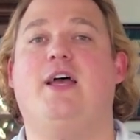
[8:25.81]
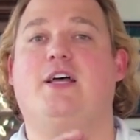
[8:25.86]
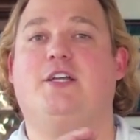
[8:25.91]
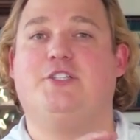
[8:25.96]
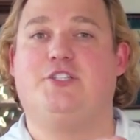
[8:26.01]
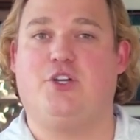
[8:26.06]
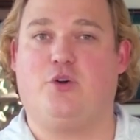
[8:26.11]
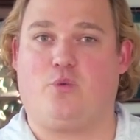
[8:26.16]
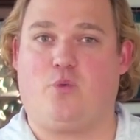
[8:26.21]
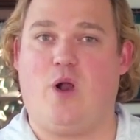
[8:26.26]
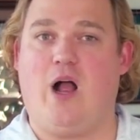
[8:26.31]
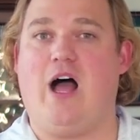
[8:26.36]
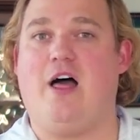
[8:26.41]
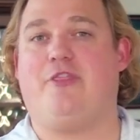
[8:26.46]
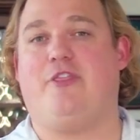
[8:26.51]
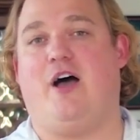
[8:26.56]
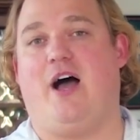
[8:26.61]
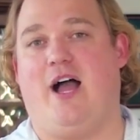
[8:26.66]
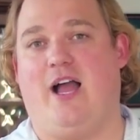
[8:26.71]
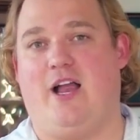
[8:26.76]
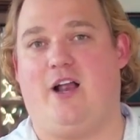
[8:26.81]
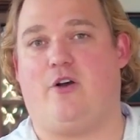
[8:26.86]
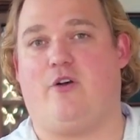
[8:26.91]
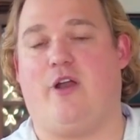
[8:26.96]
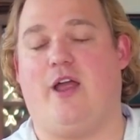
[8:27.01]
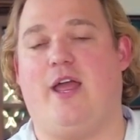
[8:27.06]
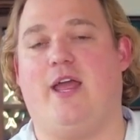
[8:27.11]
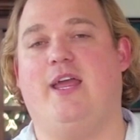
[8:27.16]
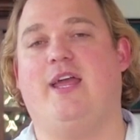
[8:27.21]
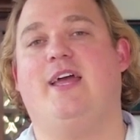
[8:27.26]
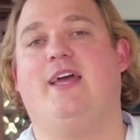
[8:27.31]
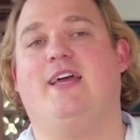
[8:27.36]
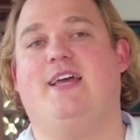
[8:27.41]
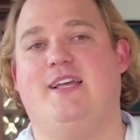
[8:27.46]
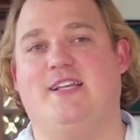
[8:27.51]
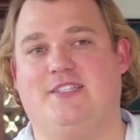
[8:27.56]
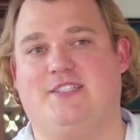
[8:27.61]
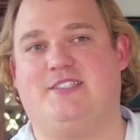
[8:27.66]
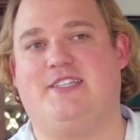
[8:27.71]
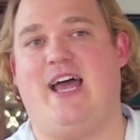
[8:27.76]
to Roth IRA
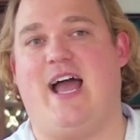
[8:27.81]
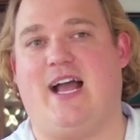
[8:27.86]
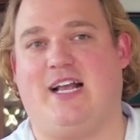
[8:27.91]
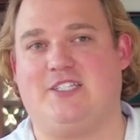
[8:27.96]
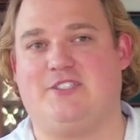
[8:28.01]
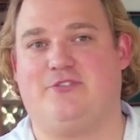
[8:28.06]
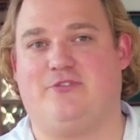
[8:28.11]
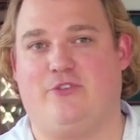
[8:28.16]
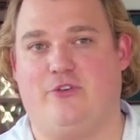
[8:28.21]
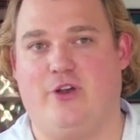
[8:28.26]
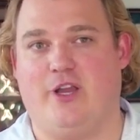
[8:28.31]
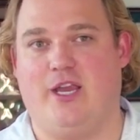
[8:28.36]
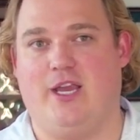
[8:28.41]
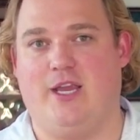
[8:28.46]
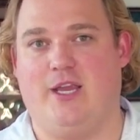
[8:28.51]
is tax-free.